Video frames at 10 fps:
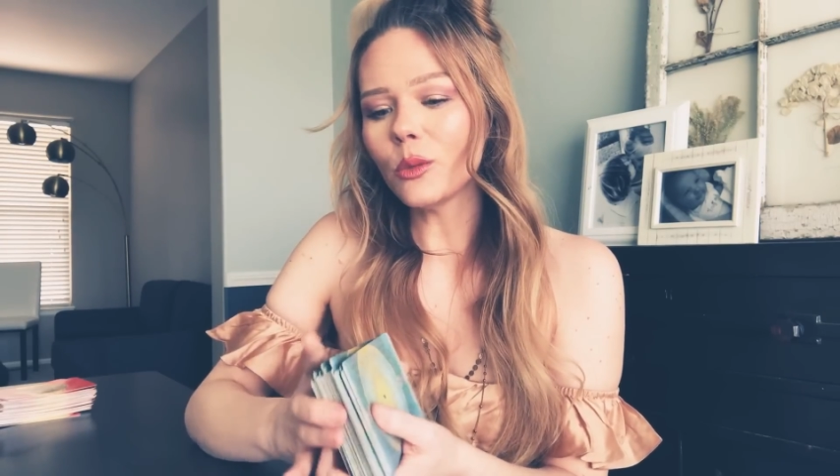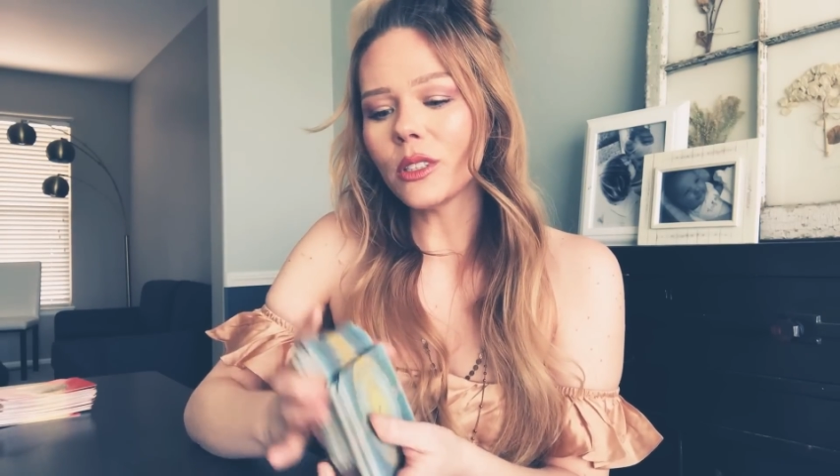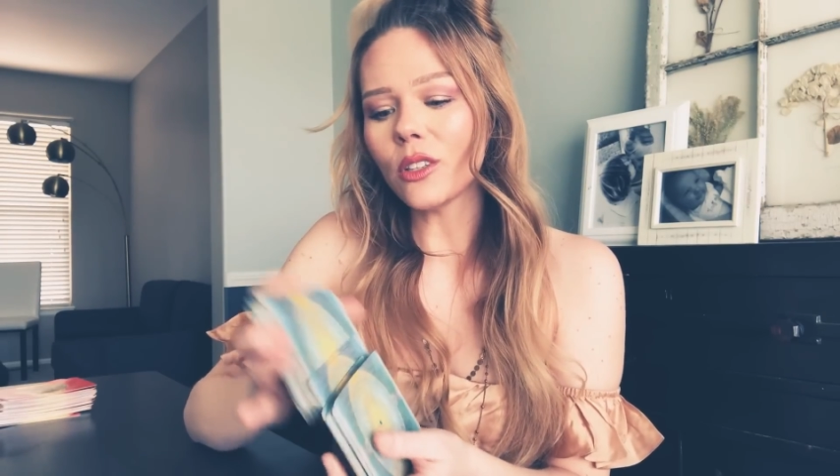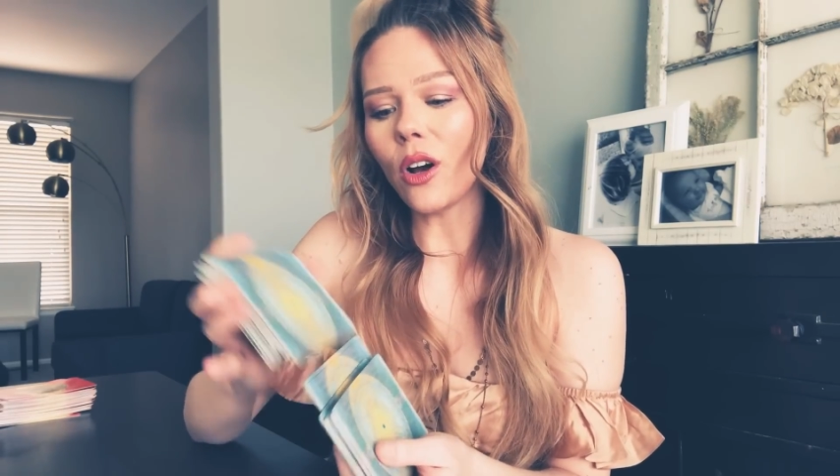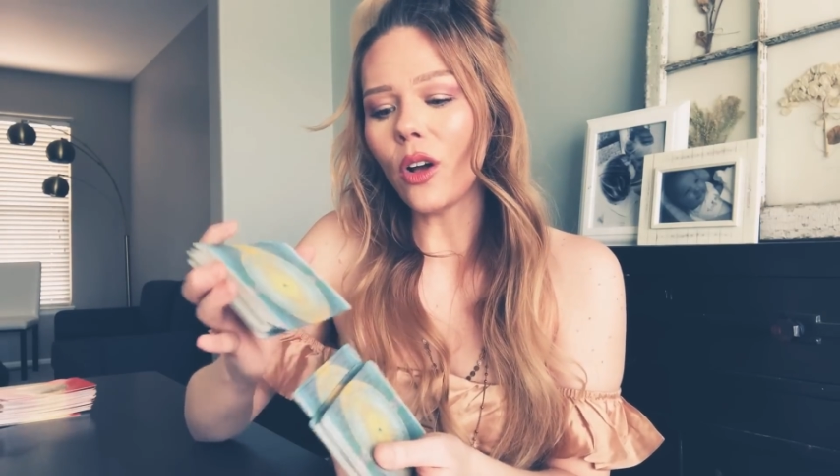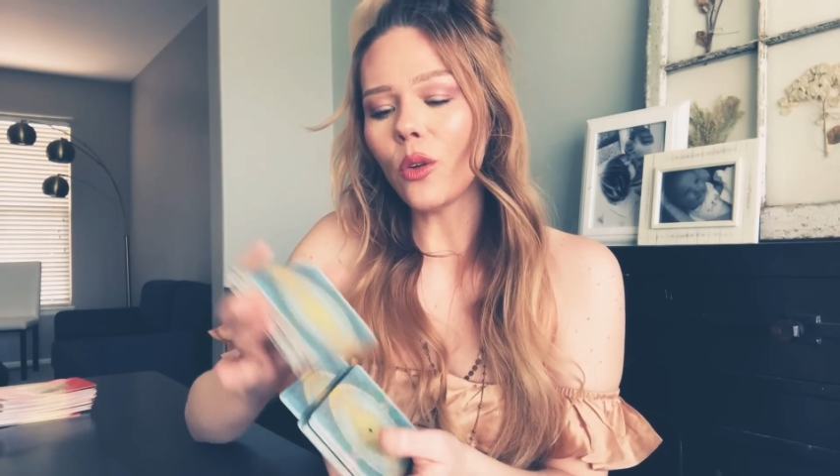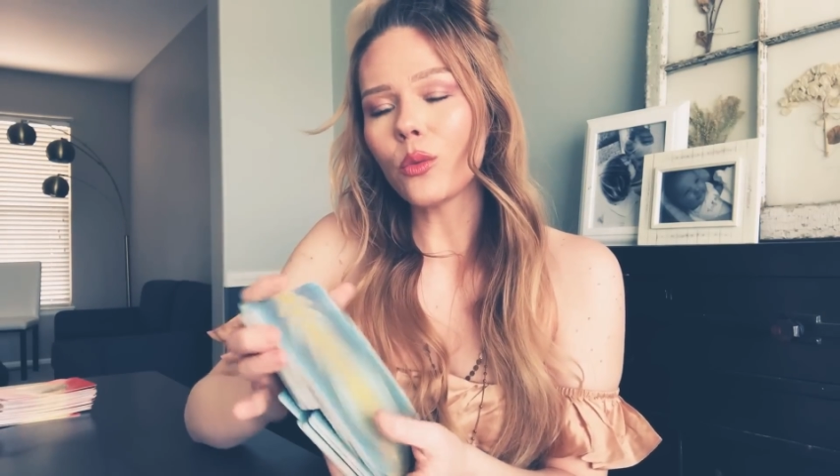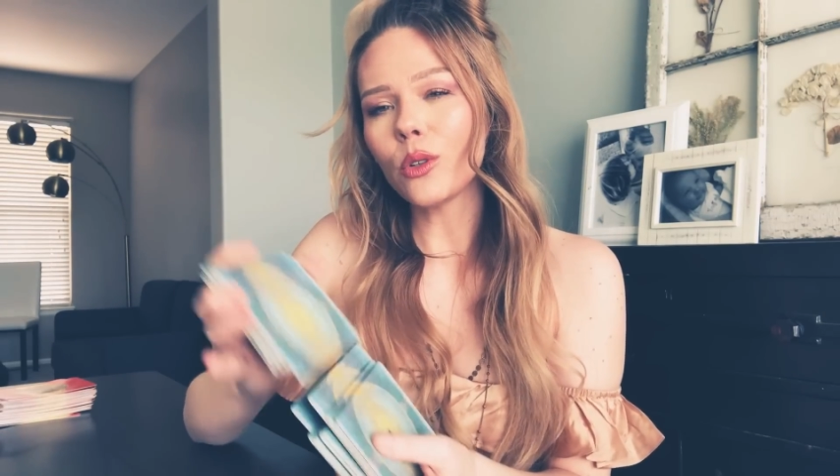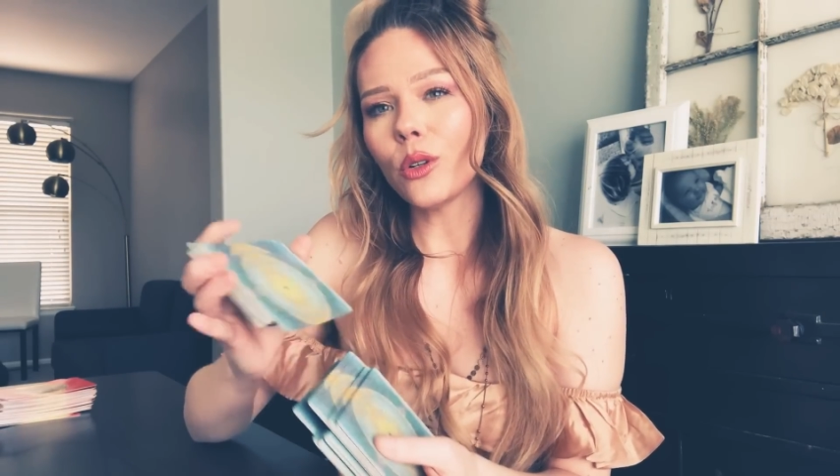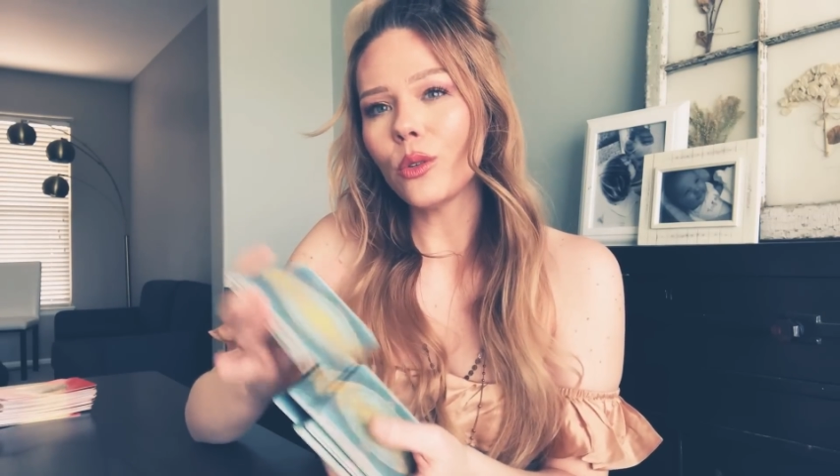was all
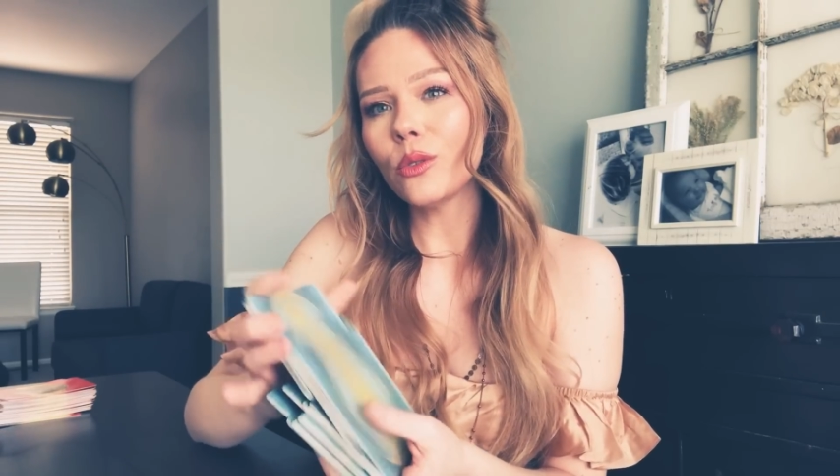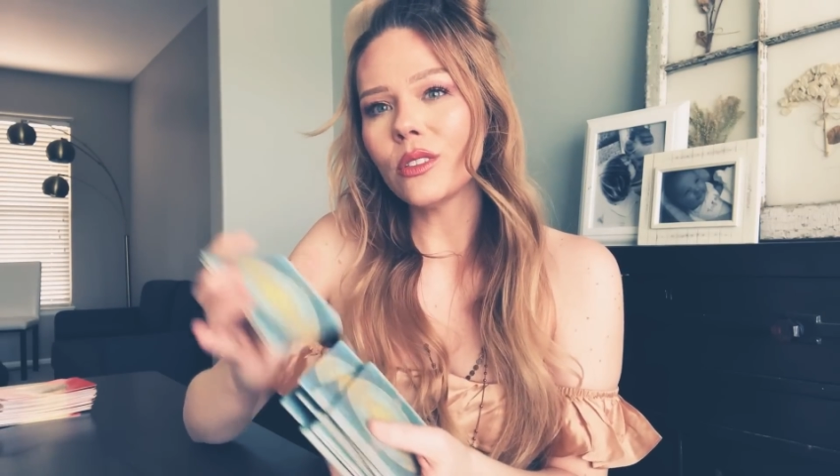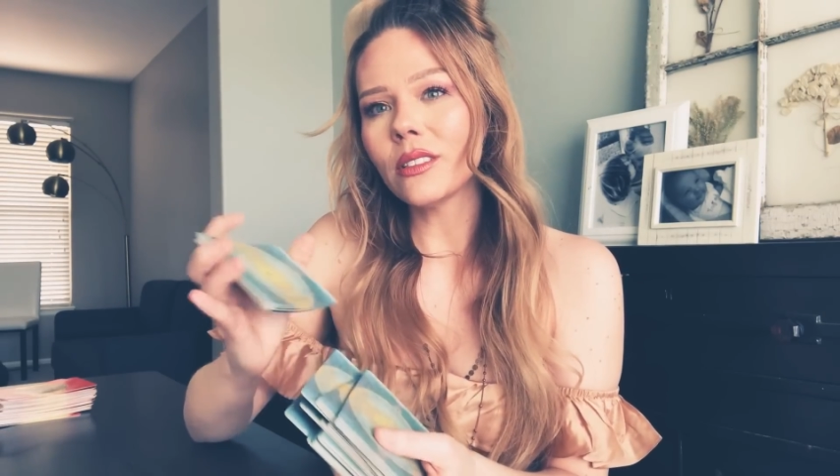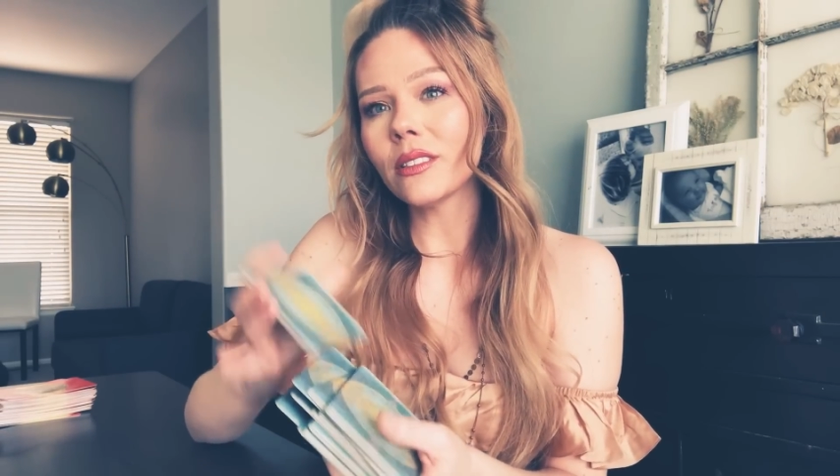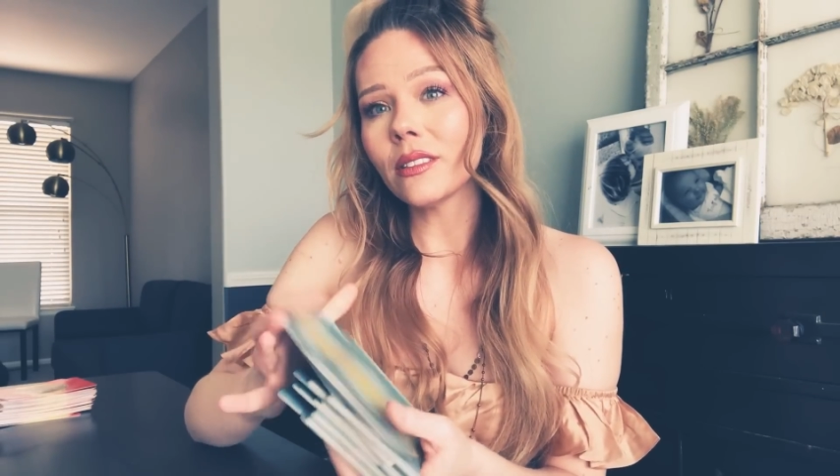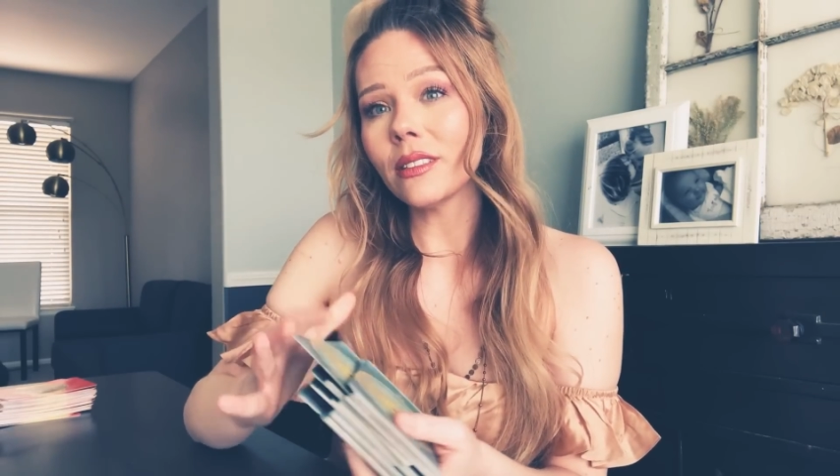roads